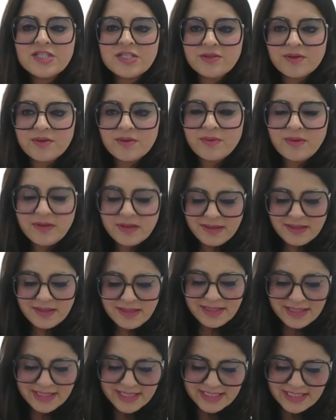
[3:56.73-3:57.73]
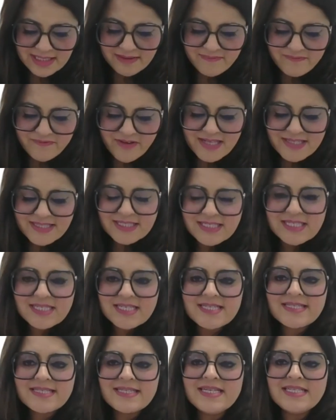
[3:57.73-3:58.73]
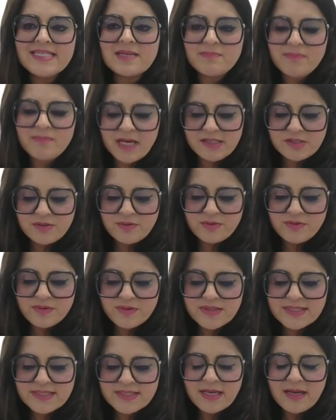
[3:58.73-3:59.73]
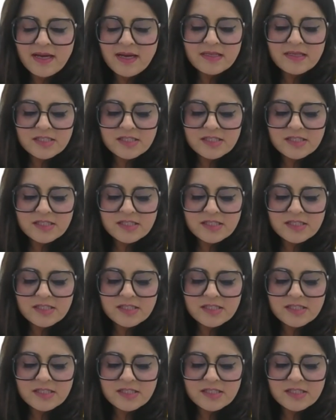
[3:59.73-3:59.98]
to leading investors, leading mentors,